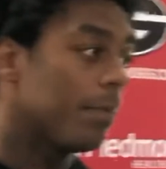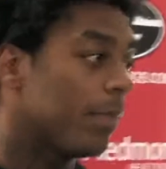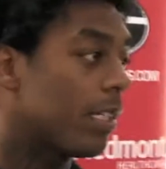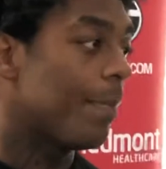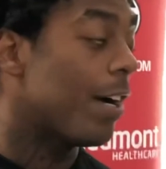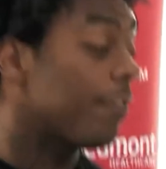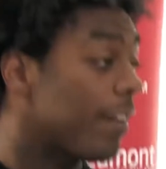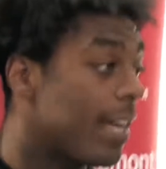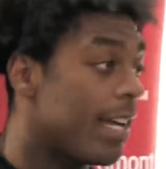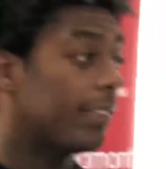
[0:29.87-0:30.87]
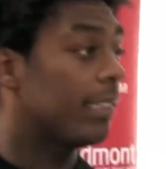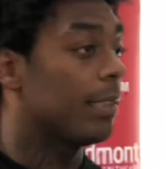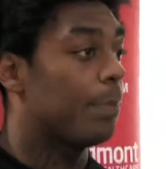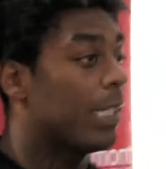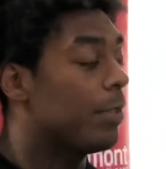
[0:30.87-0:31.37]
come out fast
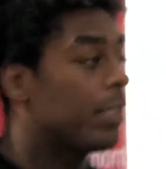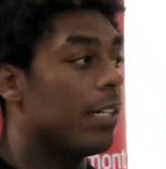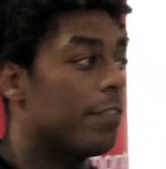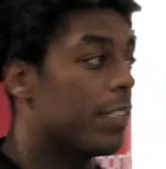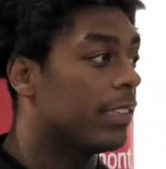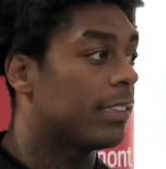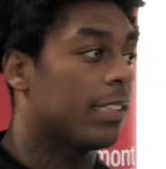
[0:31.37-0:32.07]
and play with confidence.